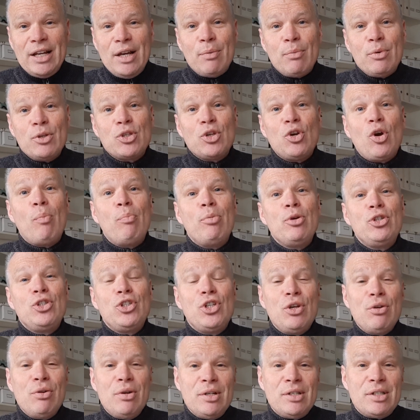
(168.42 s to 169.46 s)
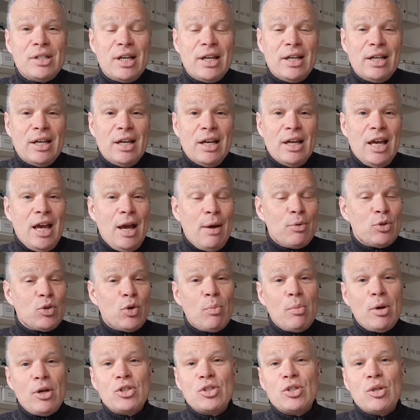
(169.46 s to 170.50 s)
it was an opportunity. It was
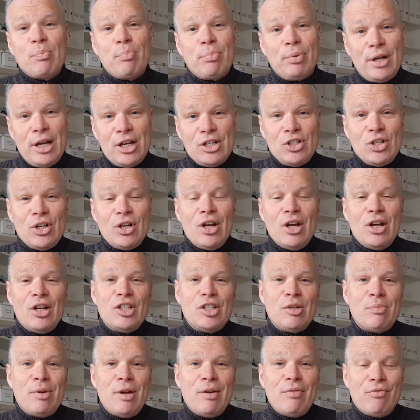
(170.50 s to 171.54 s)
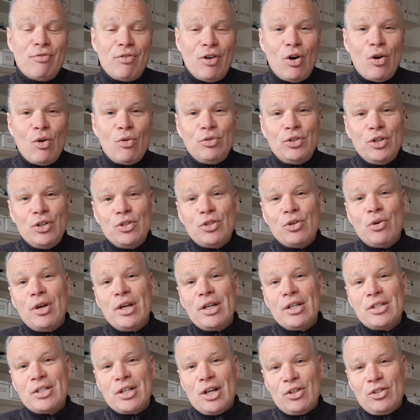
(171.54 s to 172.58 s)
almost a pleasure to be involved in
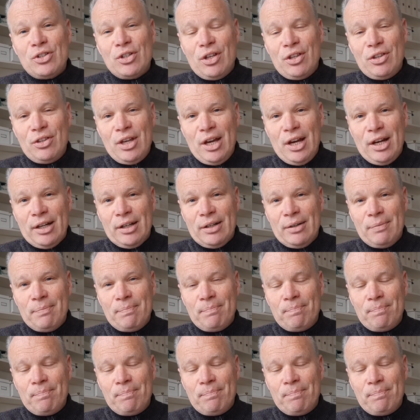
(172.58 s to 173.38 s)
doing such a thing.